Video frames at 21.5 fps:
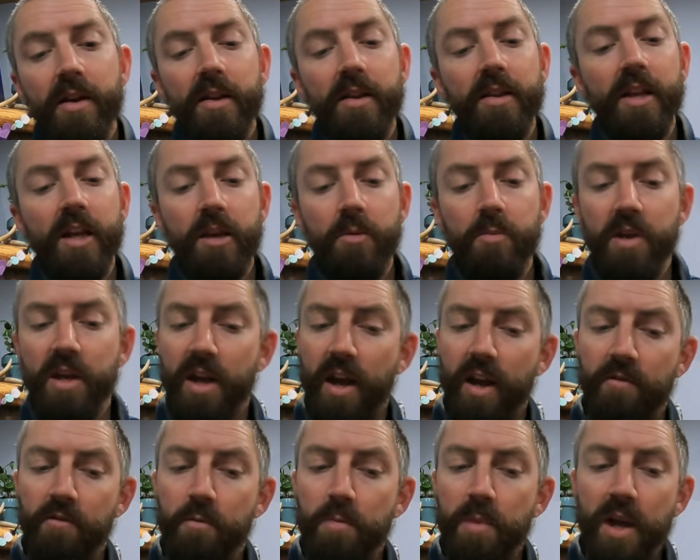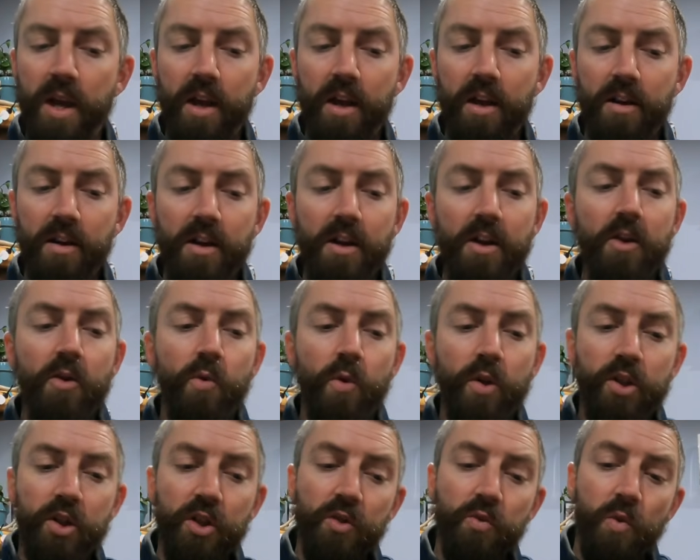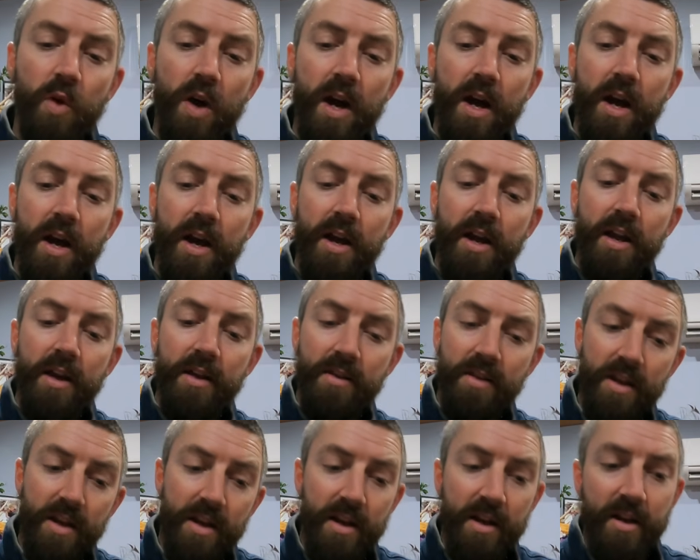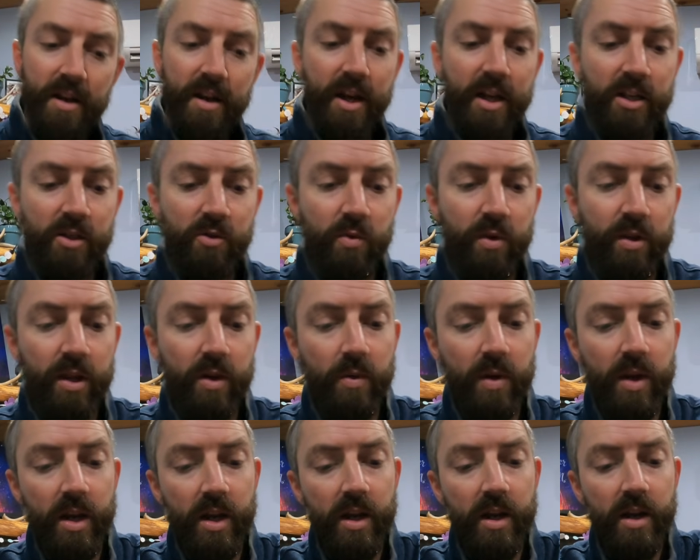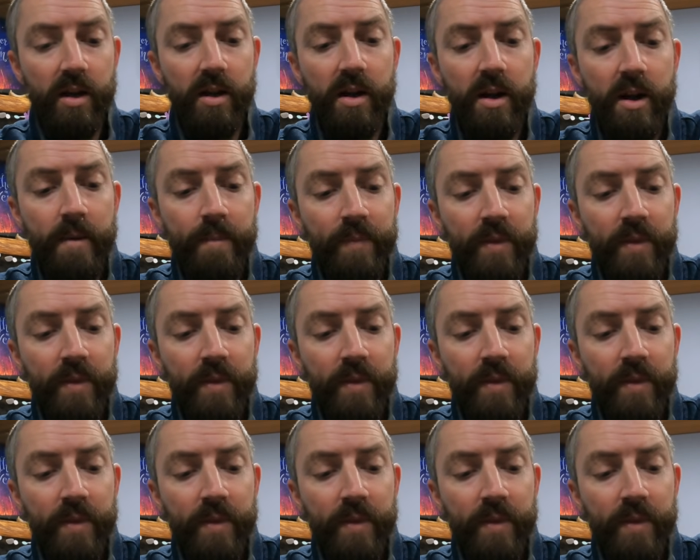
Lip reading: they can be kind of a pain, which is why the next one that we need